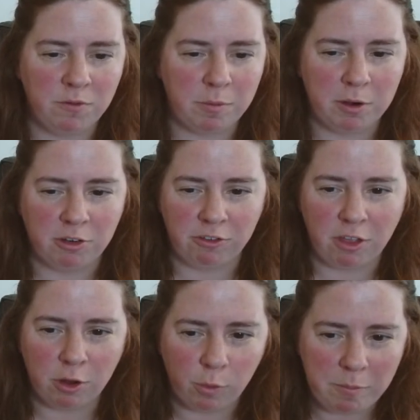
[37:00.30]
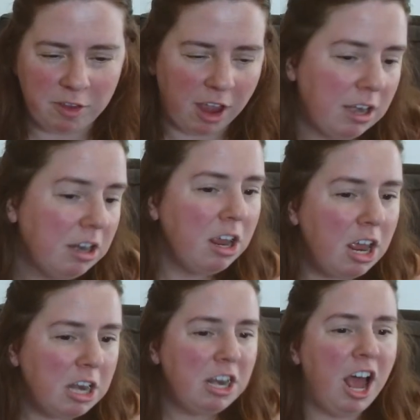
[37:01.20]
for purchase on their website.
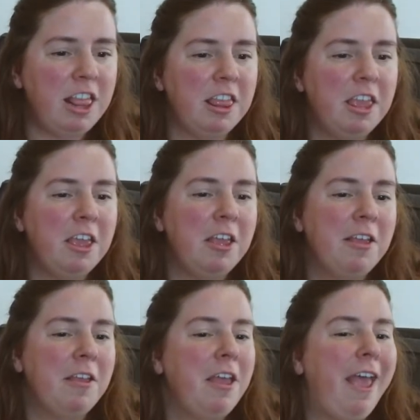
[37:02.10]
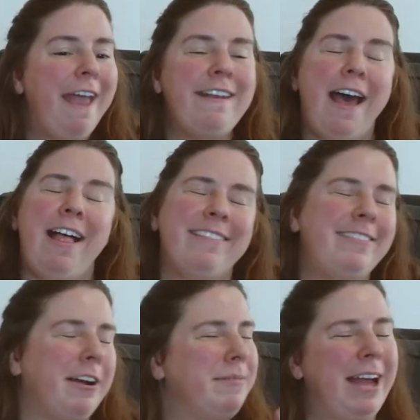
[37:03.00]
Not and
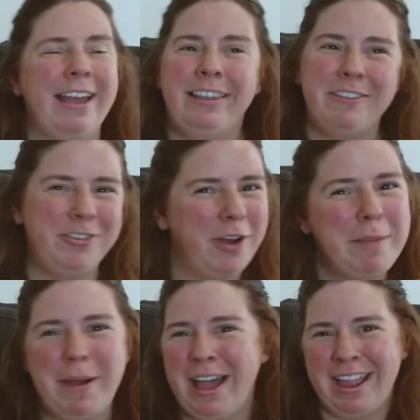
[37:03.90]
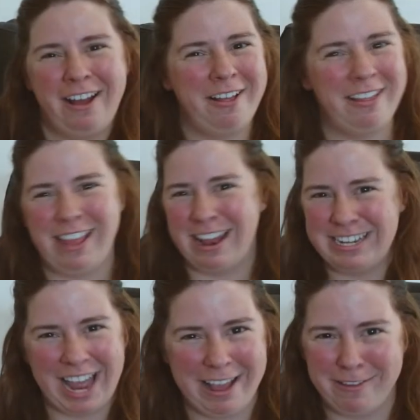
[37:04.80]
Dharma, I love you. I buy a, a lot of
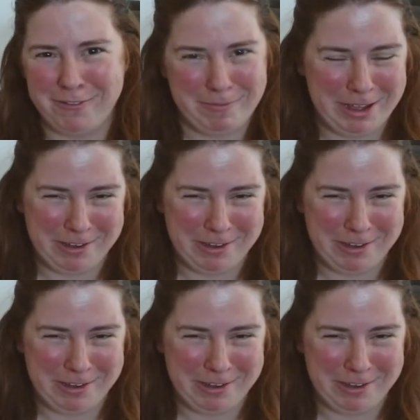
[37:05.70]
dyes from you.